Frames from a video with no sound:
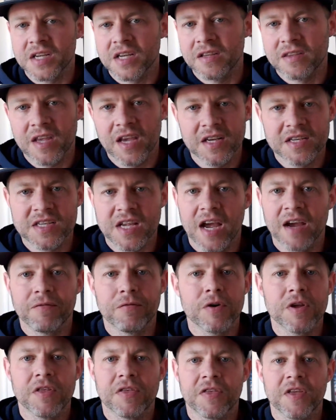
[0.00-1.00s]
it takes
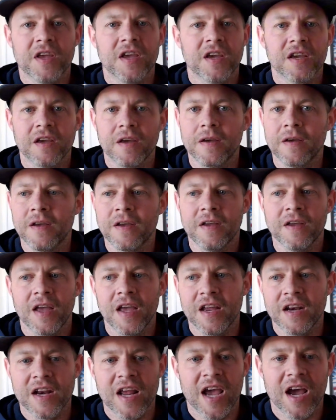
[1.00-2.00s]
everything
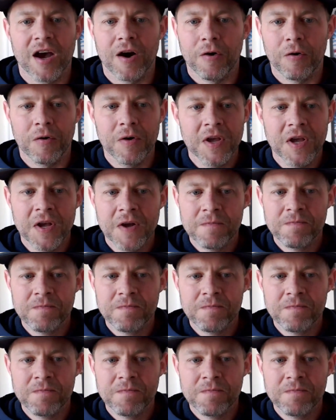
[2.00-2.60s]
and now